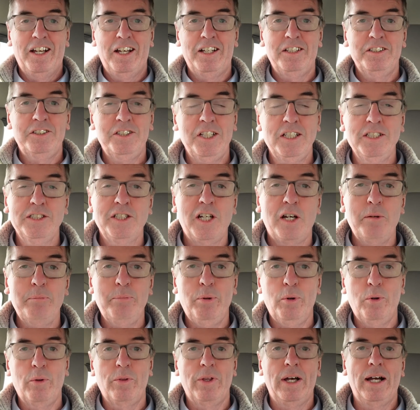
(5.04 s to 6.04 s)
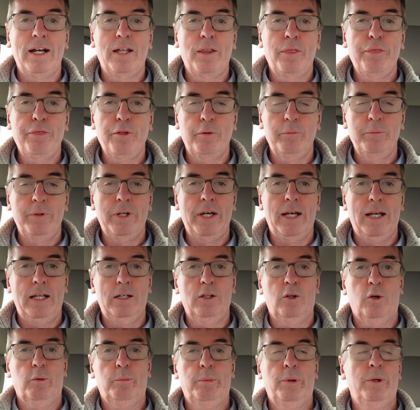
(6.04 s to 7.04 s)
Since I put that
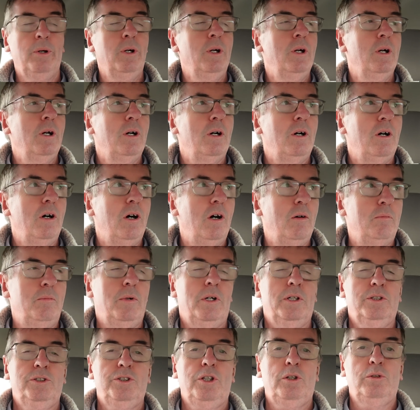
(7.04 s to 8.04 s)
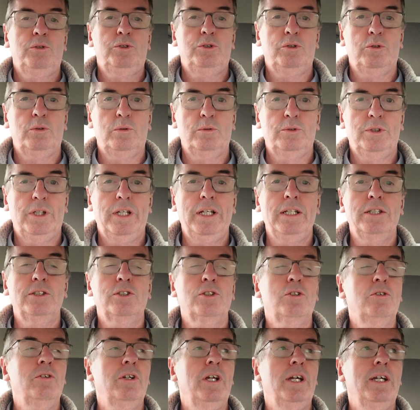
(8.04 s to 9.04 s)
thumbnail up on my socials, it's
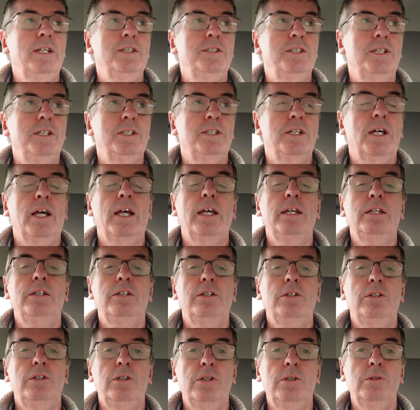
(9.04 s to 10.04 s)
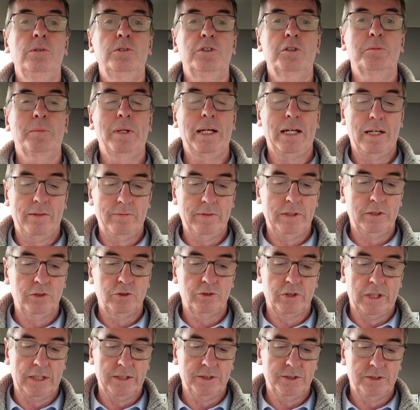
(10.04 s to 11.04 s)
created a huge amount of
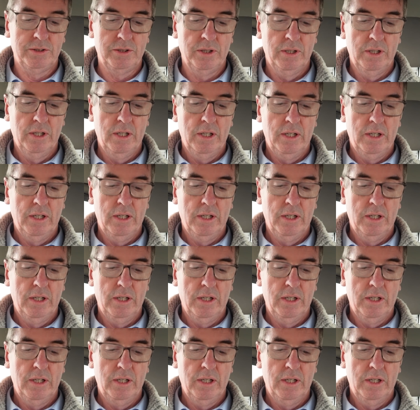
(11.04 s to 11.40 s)
interest.